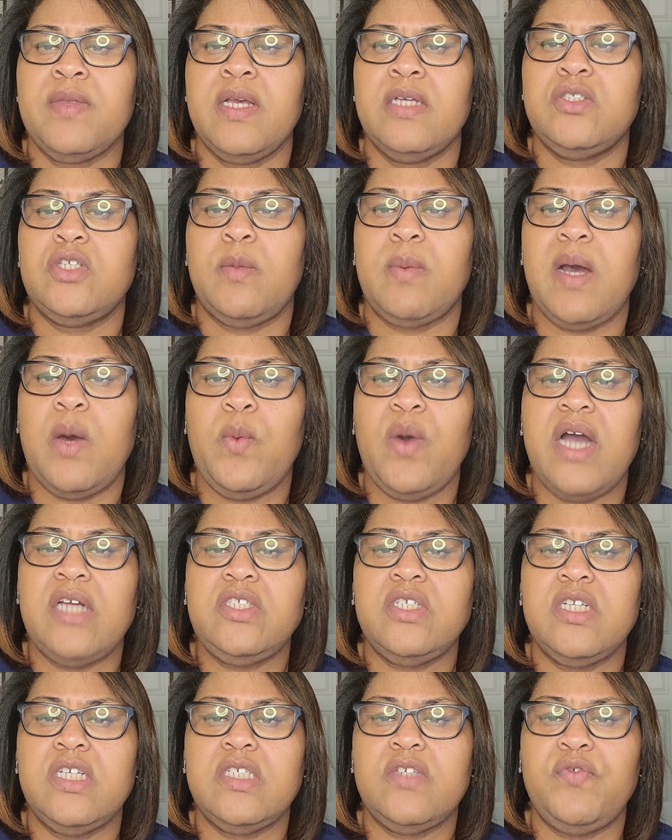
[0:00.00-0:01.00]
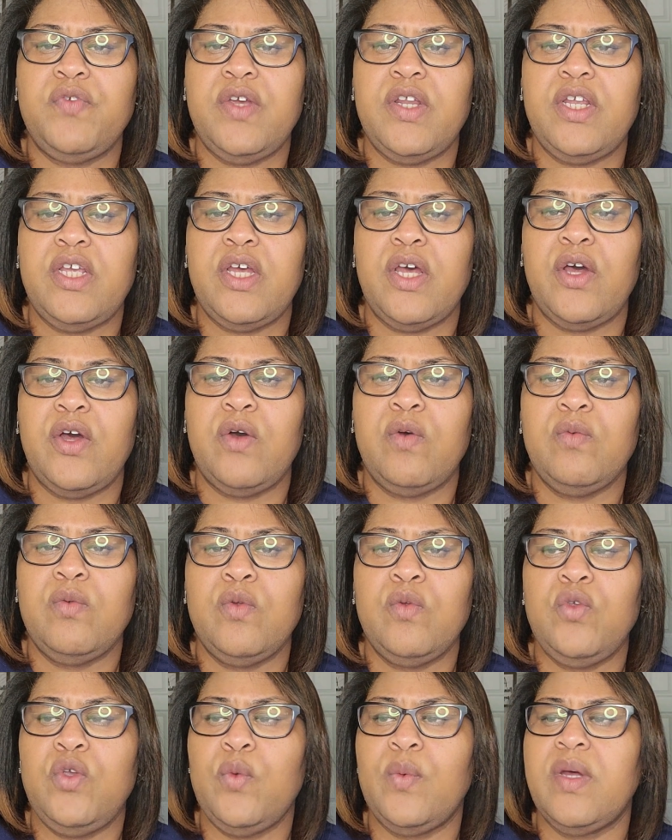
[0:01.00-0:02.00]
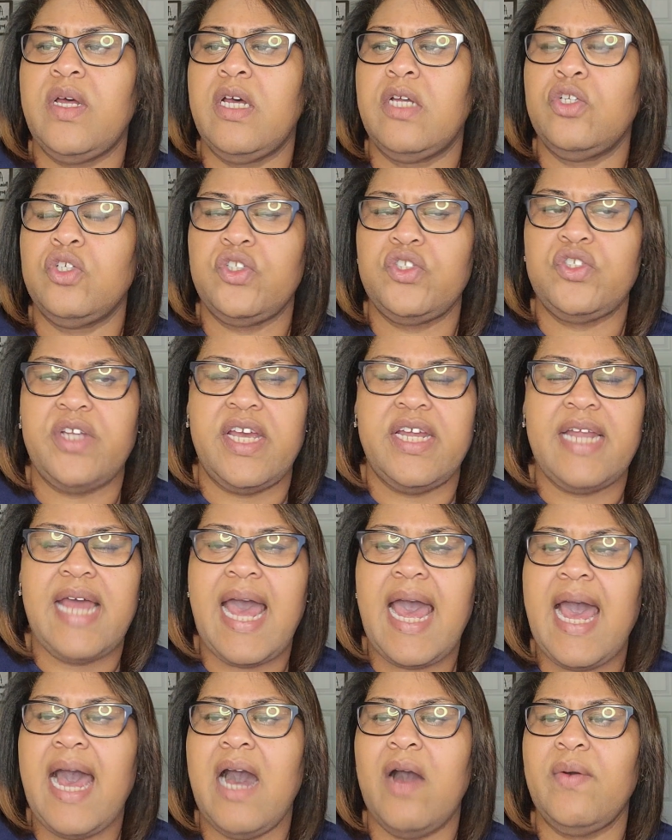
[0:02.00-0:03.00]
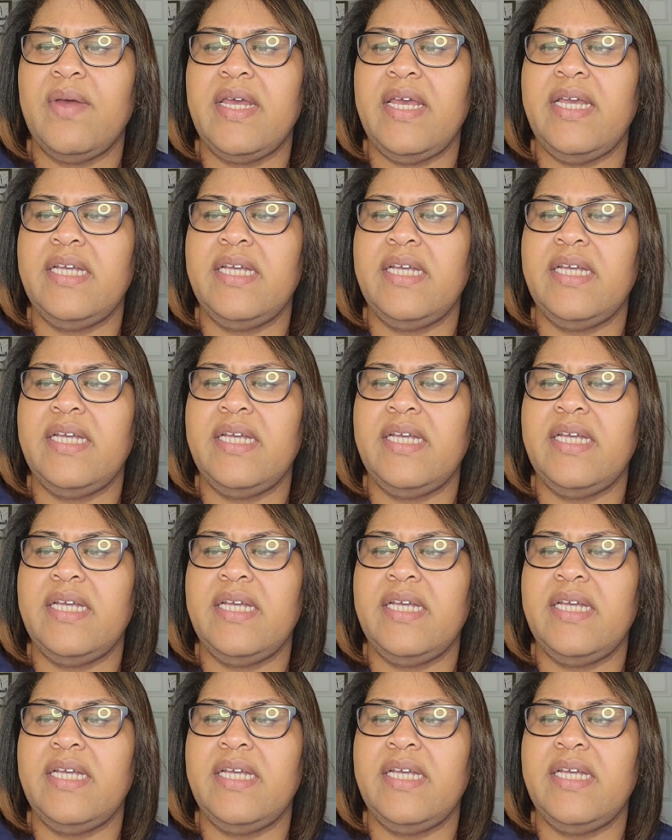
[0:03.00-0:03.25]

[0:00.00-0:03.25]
So by watching this video, you will understand how